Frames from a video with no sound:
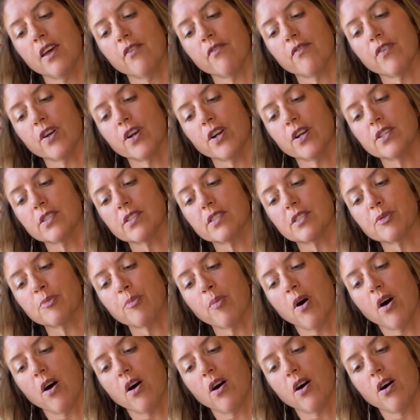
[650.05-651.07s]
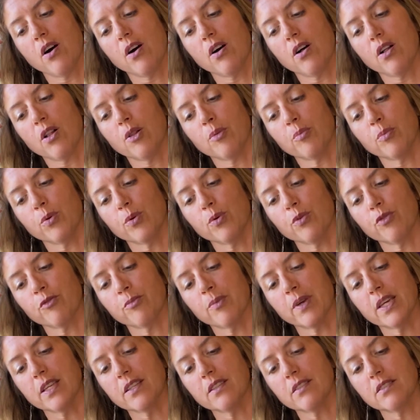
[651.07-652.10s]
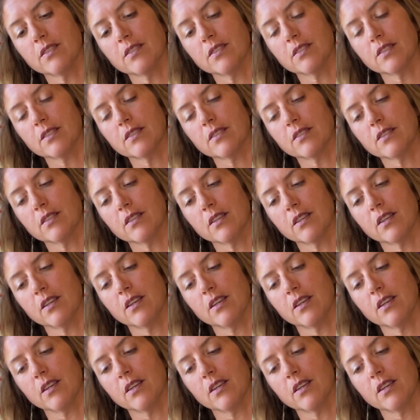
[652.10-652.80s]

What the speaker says: Very small movements.